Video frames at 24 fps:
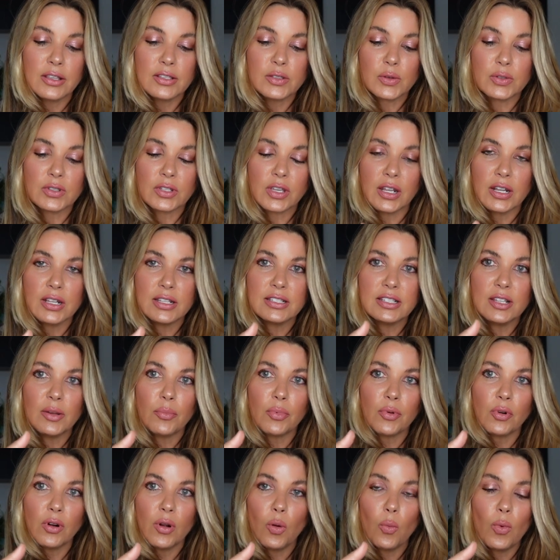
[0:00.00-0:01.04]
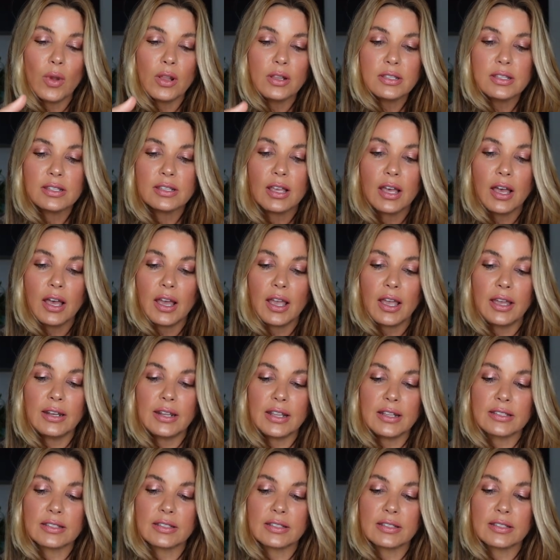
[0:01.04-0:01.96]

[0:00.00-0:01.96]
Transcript: So it's got a zipper on one side,